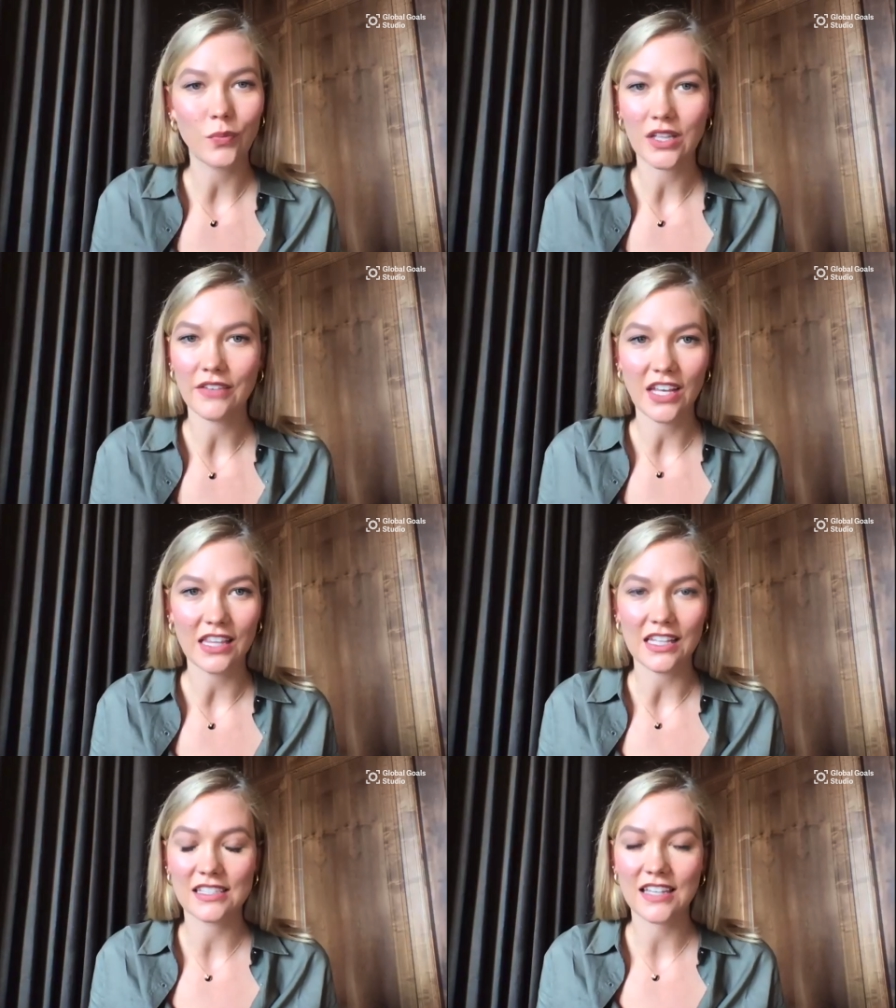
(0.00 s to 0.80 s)
we're living
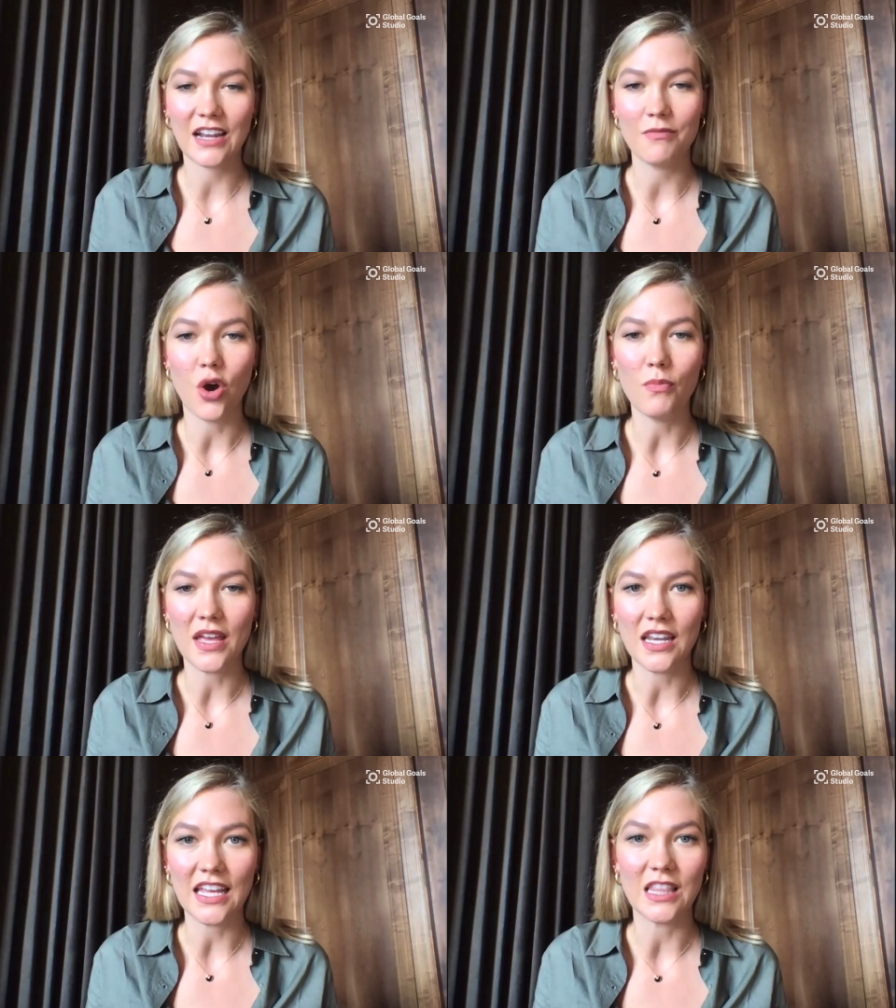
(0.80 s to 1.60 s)
in this kind of
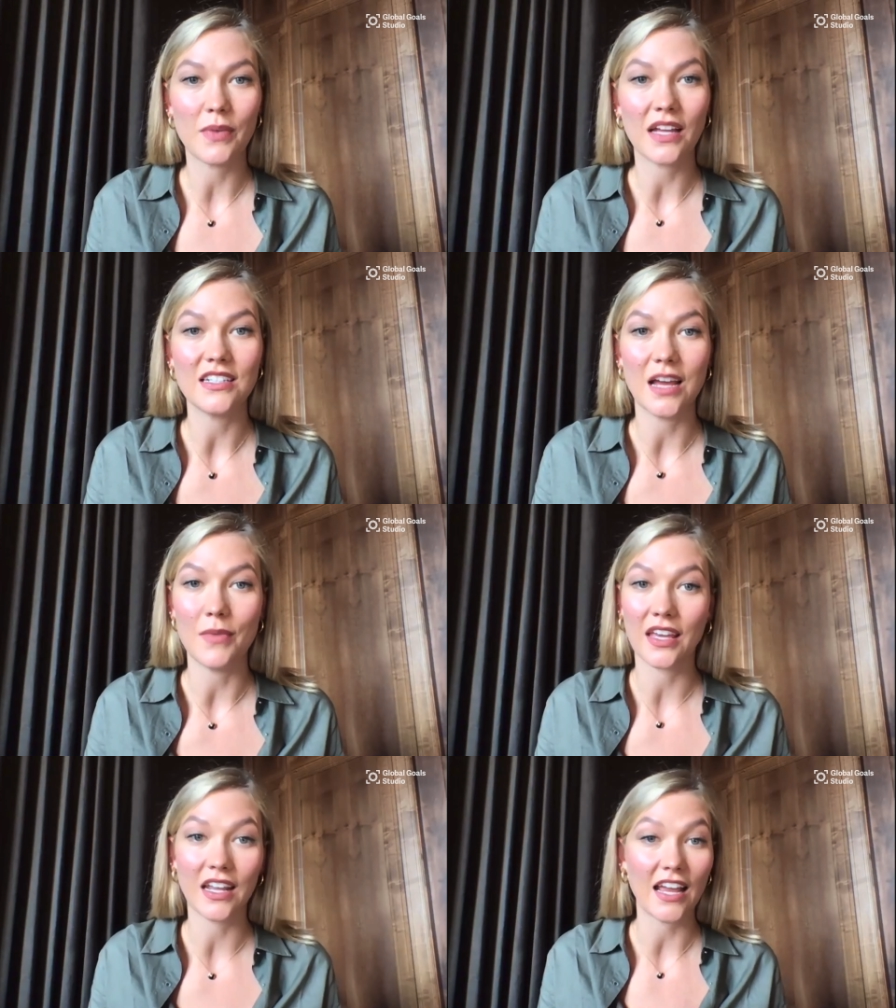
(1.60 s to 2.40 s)
moment in the
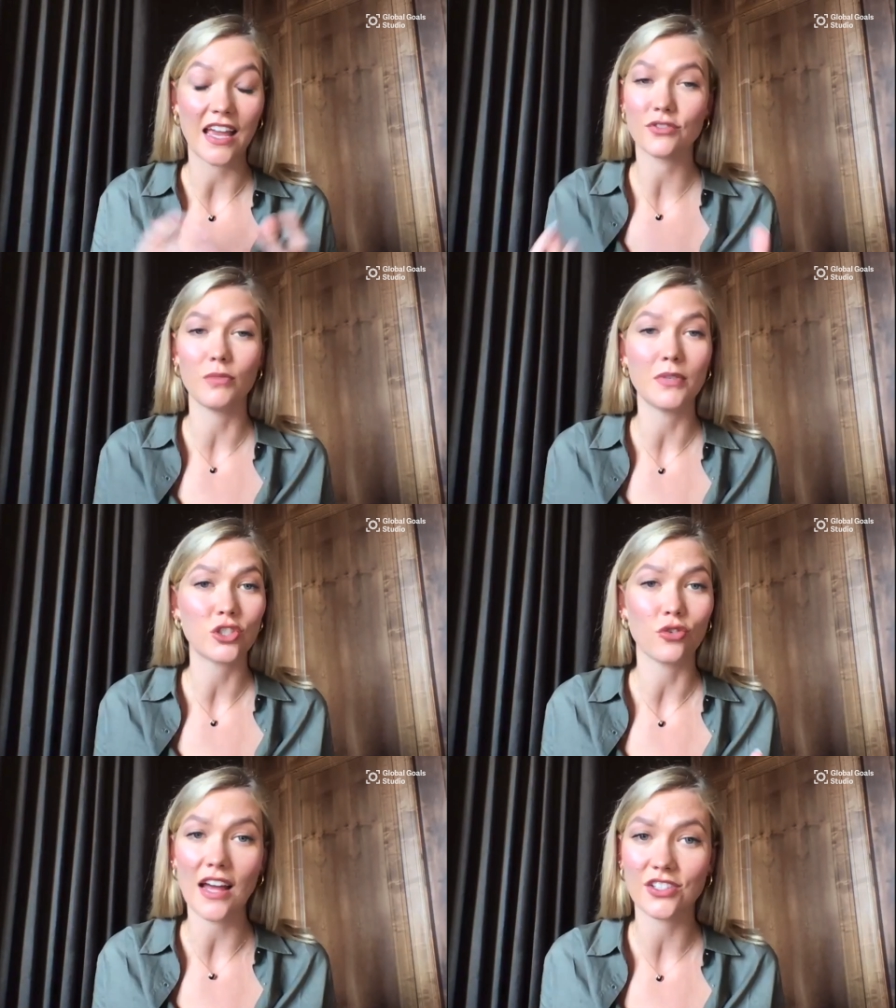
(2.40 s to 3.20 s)
pandemic and i have so much
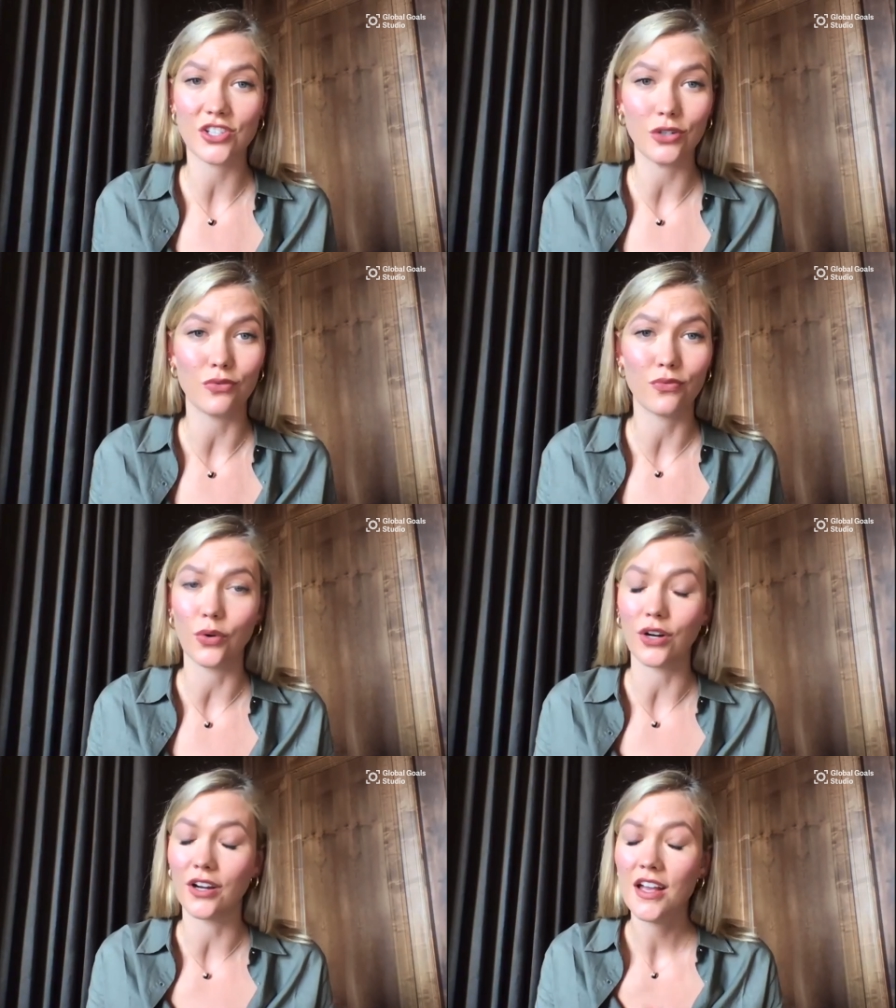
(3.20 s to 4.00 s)
gratitude
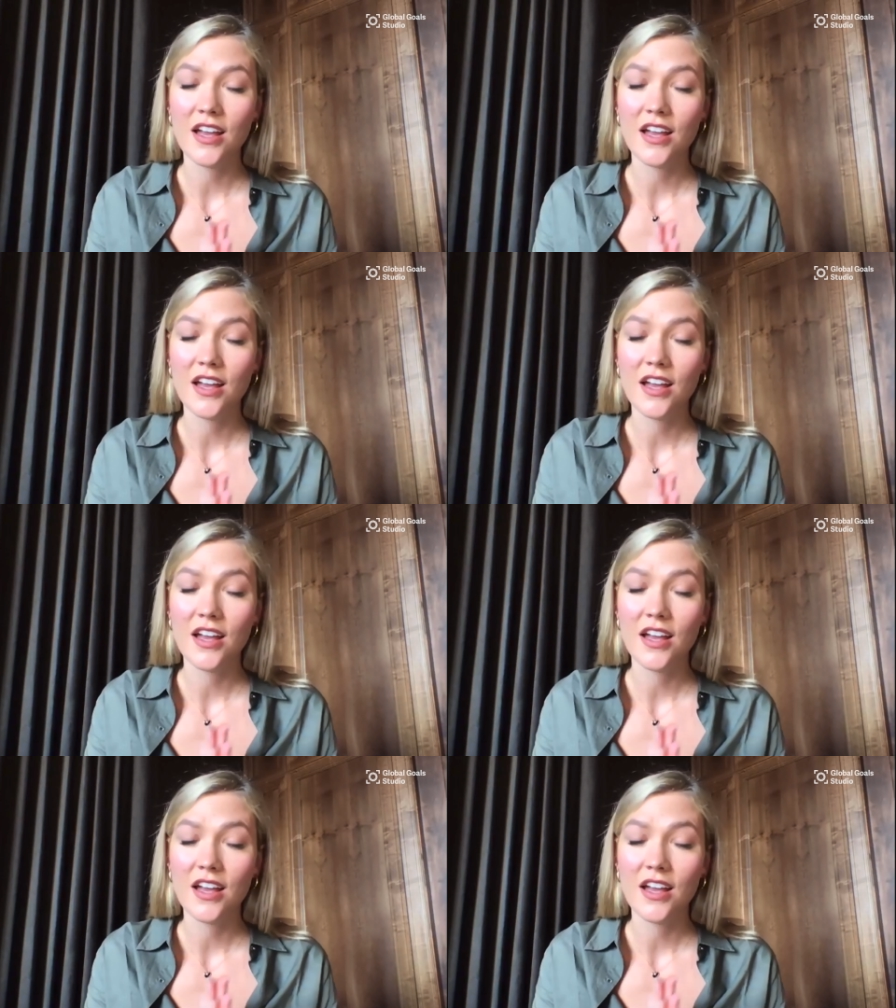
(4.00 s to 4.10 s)
for